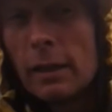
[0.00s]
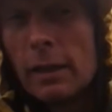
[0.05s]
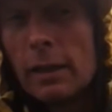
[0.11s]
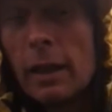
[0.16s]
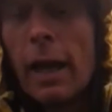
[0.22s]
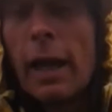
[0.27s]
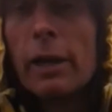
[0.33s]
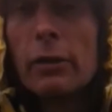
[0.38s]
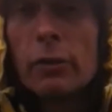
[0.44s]

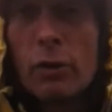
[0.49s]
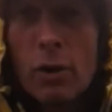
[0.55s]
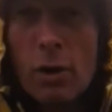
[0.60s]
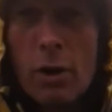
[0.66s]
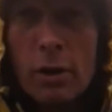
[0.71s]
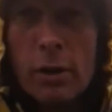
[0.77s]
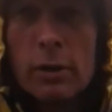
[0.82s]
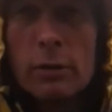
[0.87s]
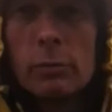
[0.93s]
later
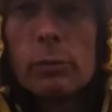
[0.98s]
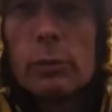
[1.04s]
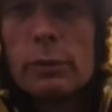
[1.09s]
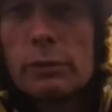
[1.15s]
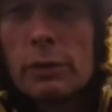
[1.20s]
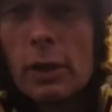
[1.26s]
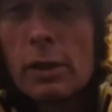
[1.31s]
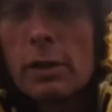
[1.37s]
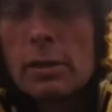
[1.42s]
on
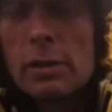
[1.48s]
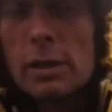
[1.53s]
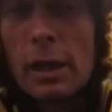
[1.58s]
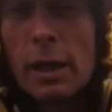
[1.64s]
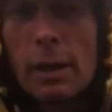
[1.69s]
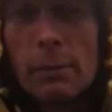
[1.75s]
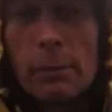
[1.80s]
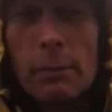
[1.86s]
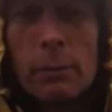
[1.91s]
we've got
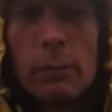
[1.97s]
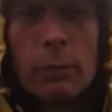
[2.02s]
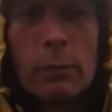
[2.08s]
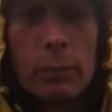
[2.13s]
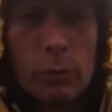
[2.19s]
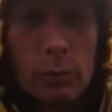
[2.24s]
some